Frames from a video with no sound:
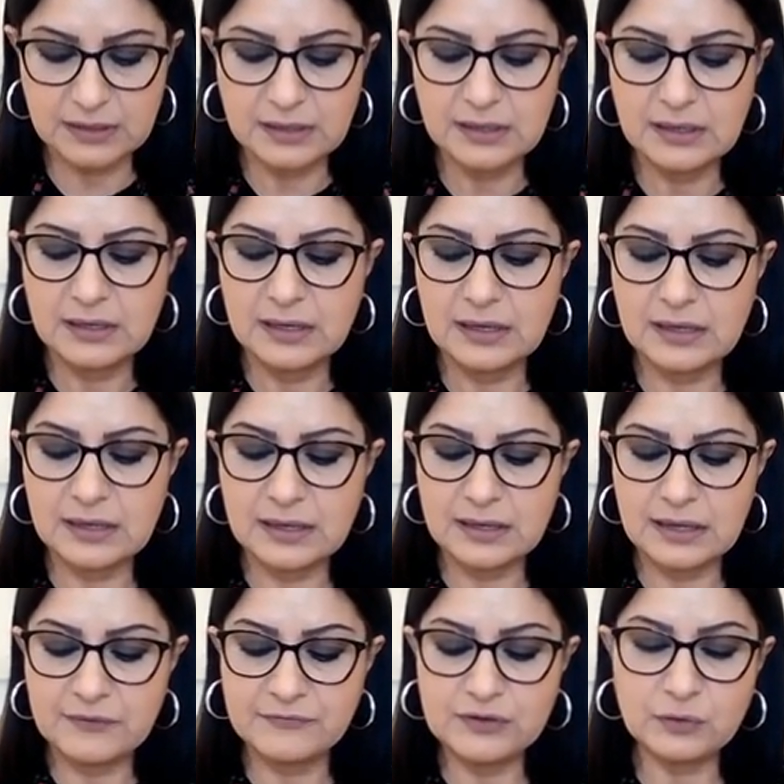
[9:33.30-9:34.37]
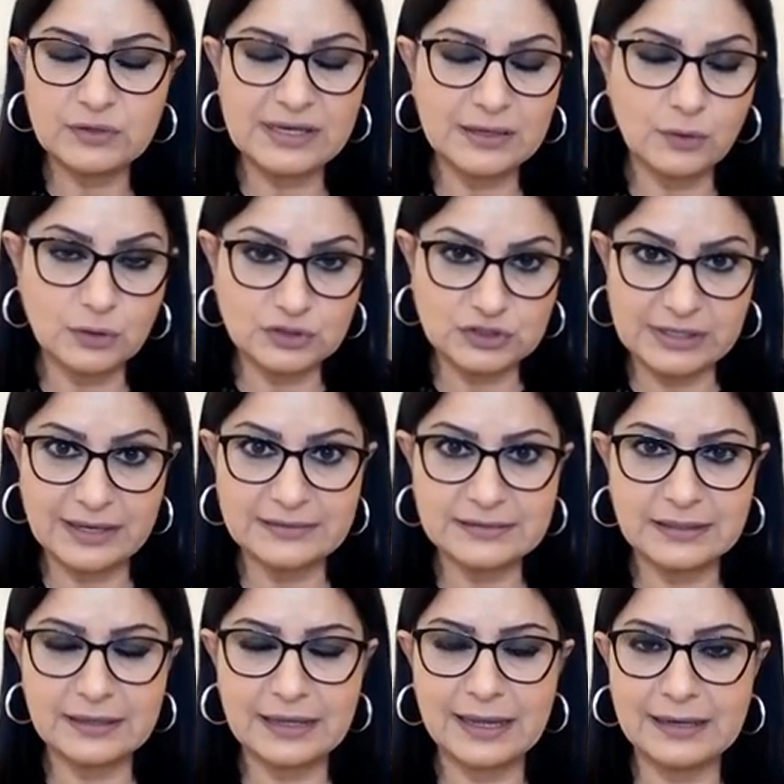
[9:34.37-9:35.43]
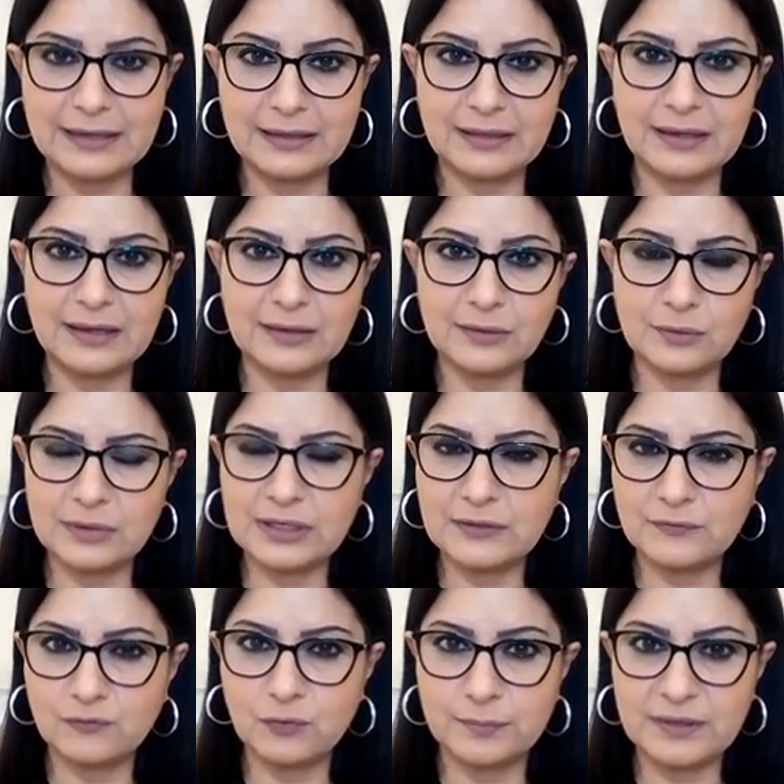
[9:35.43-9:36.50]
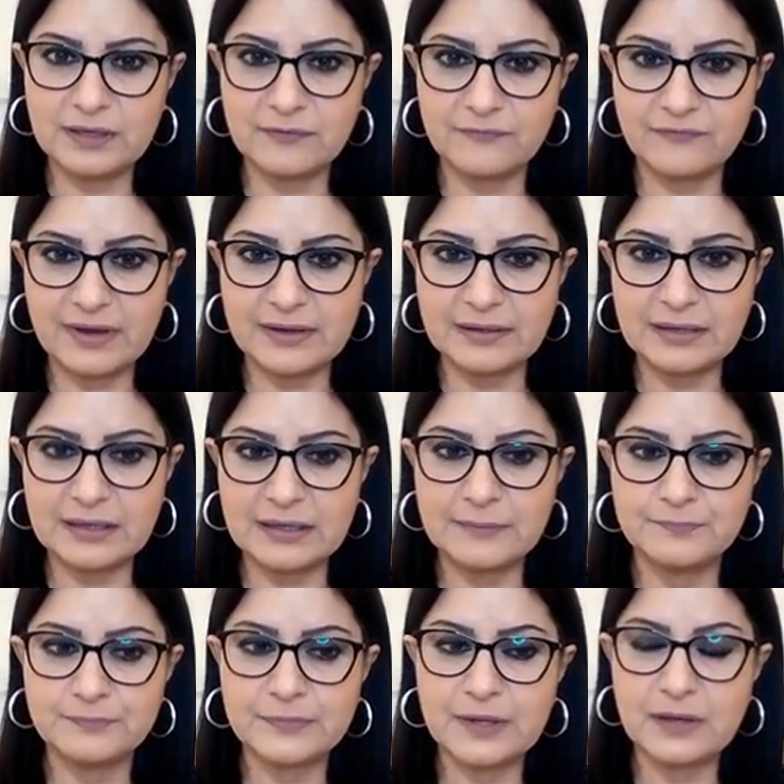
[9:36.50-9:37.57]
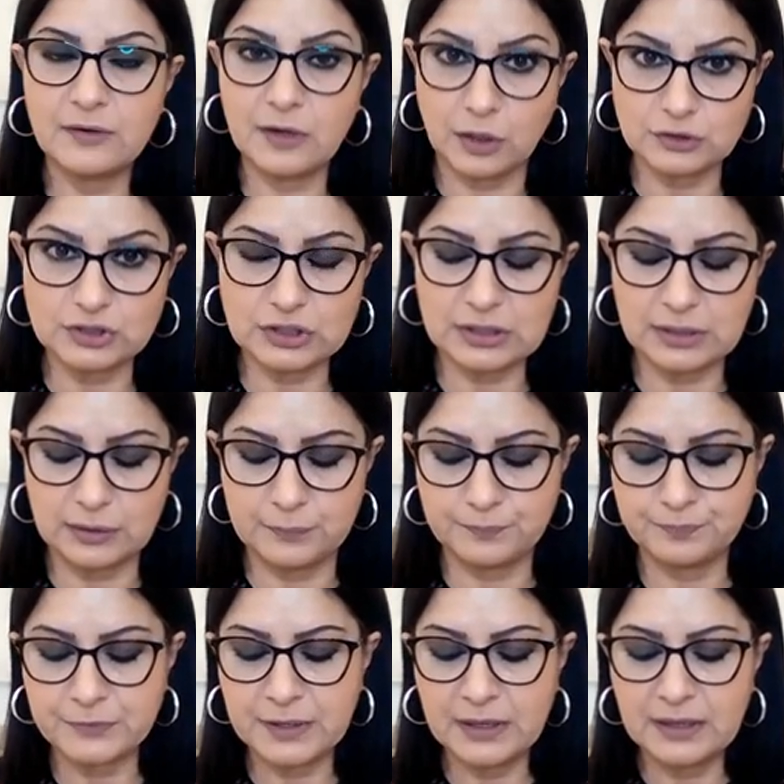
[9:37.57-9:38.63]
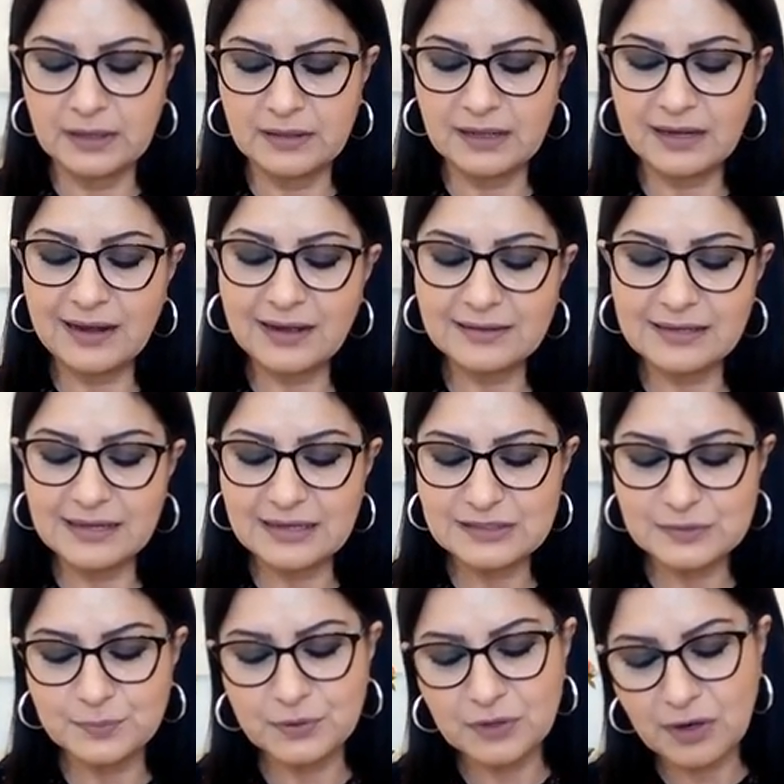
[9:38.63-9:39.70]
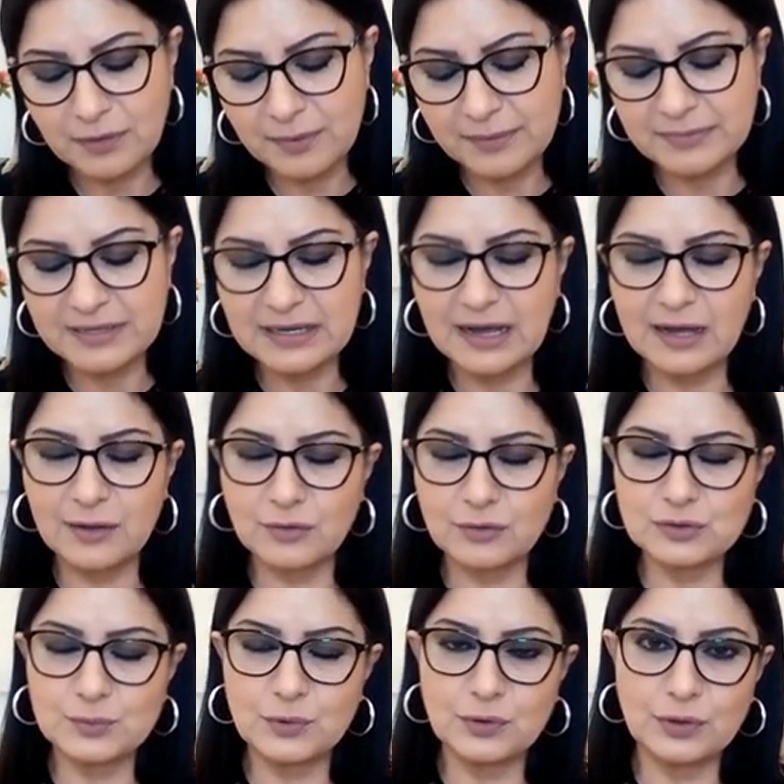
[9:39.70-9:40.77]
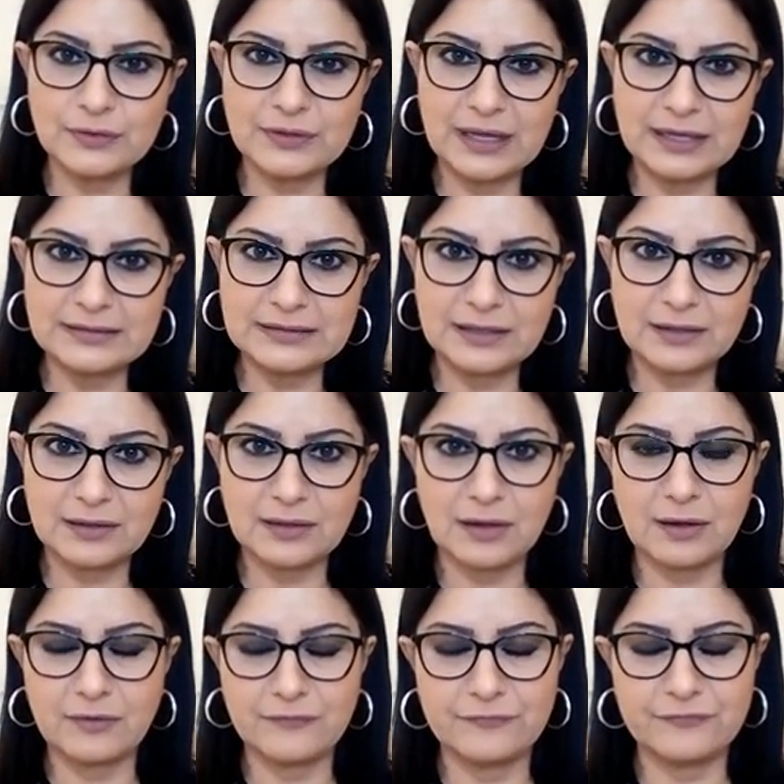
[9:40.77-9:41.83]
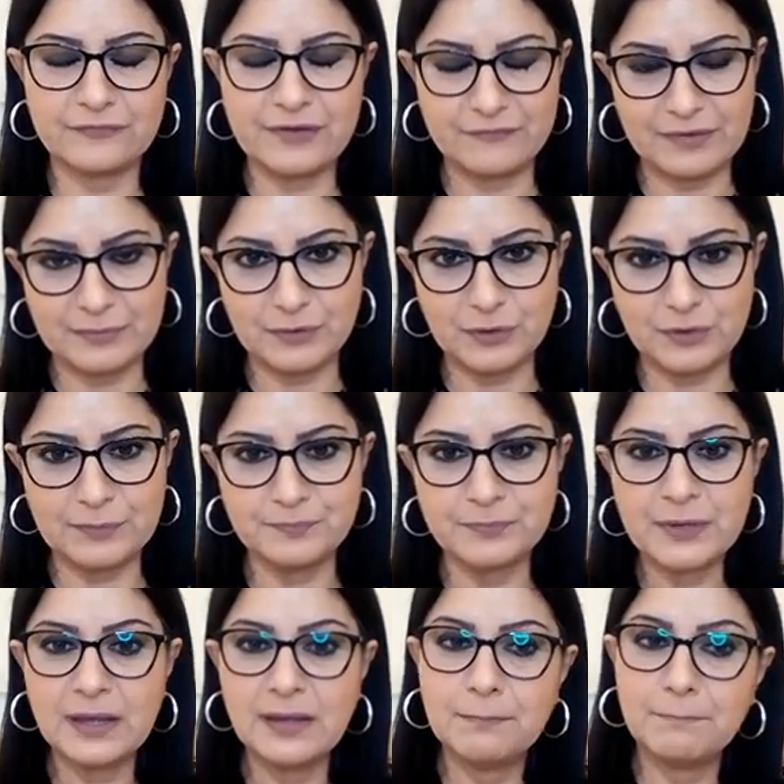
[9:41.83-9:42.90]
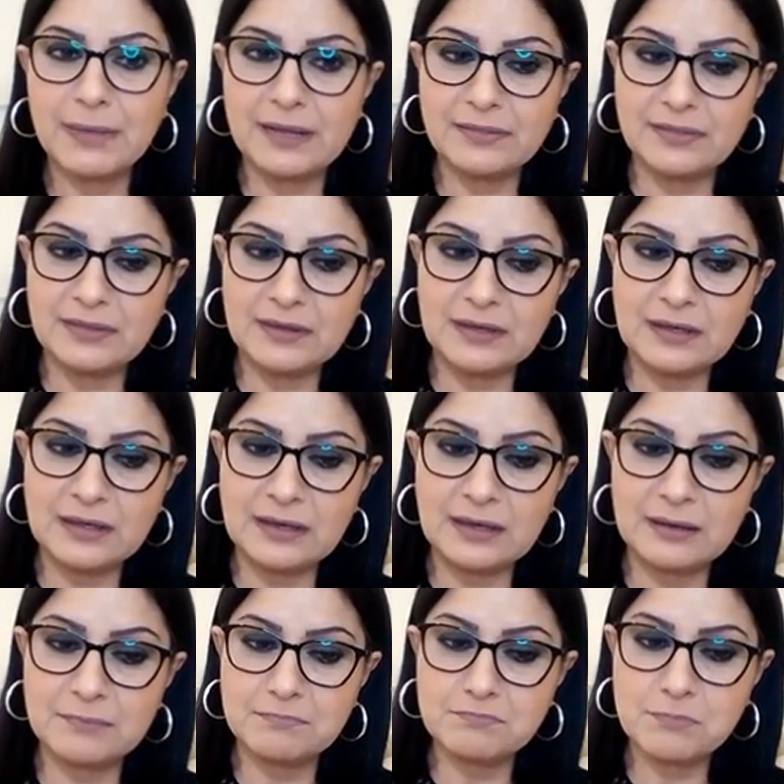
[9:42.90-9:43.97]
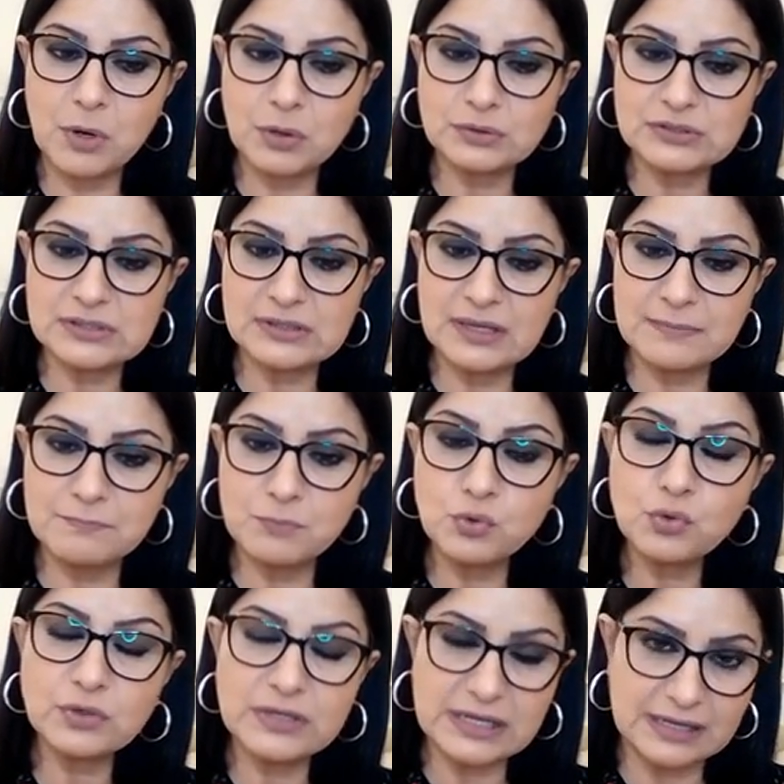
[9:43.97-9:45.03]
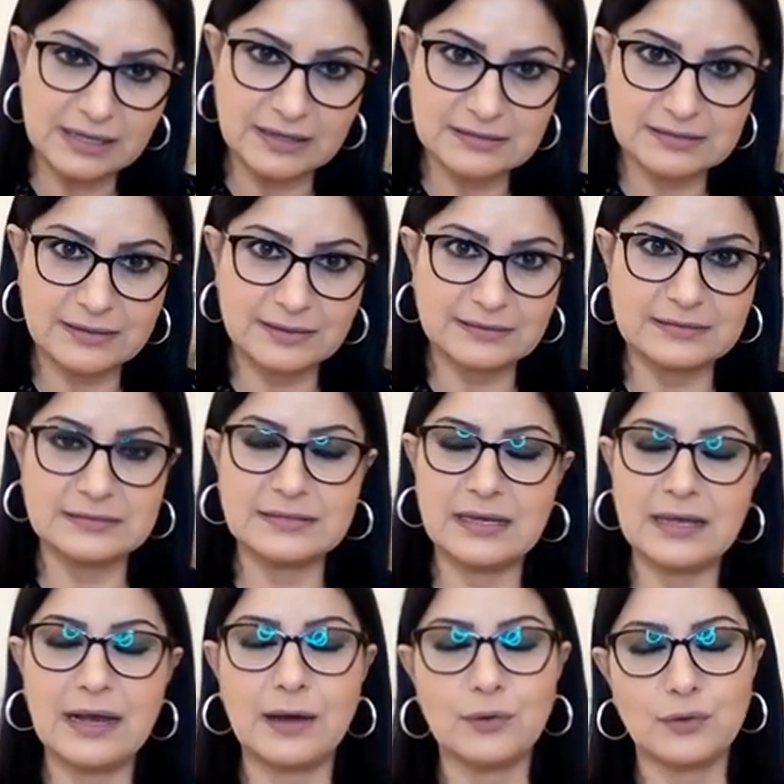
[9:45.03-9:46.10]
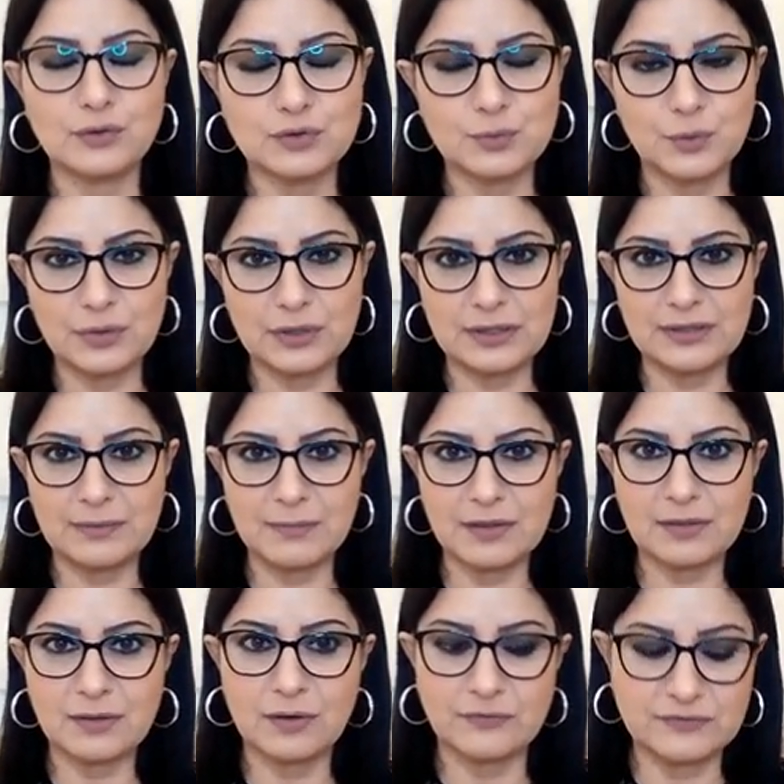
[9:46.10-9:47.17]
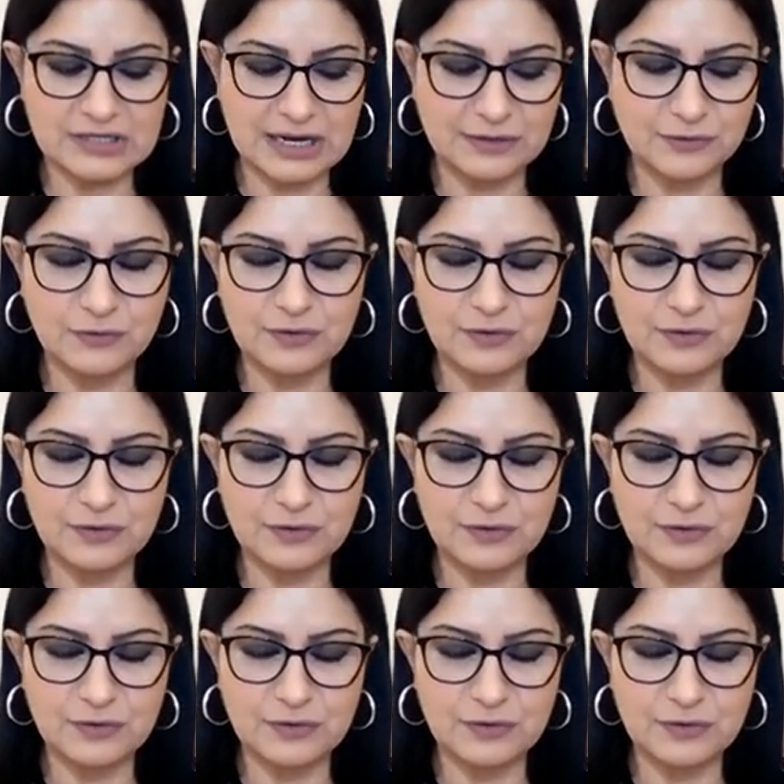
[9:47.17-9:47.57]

If you're negotiating anything, you need to be very logical. The luckiest probably are those born on the 18th of February, but the moodiest, let's say, are those born in the month of January.